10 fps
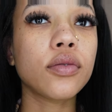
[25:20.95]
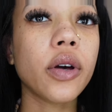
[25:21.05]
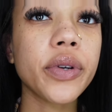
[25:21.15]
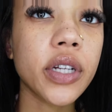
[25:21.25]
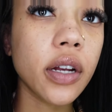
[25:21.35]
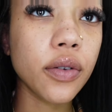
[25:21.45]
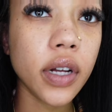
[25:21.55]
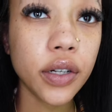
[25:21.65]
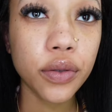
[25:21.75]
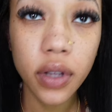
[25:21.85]
I wish I knew how
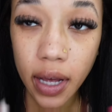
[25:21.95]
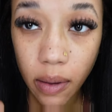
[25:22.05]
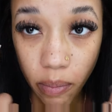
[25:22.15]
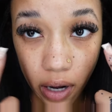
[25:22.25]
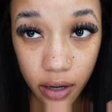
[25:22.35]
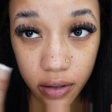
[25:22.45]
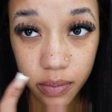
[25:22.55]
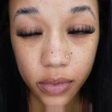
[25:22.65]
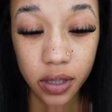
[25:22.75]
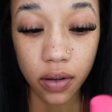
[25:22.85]
to do like
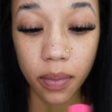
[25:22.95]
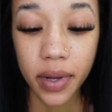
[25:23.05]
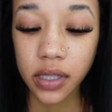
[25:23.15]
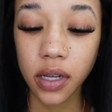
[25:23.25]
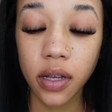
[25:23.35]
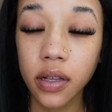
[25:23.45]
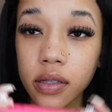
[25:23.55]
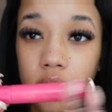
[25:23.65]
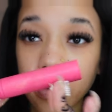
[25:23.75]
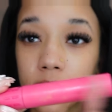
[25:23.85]
bottoms, so I'm about to add
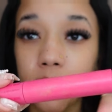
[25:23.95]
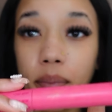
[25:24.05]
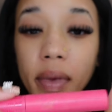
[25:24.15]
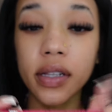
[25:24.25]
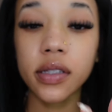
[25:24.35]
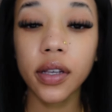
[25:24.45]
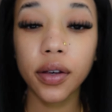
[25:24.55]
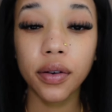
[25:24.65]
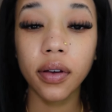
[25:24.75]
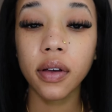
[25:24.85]
some
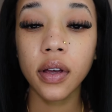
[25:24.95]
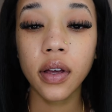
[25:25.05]
mascara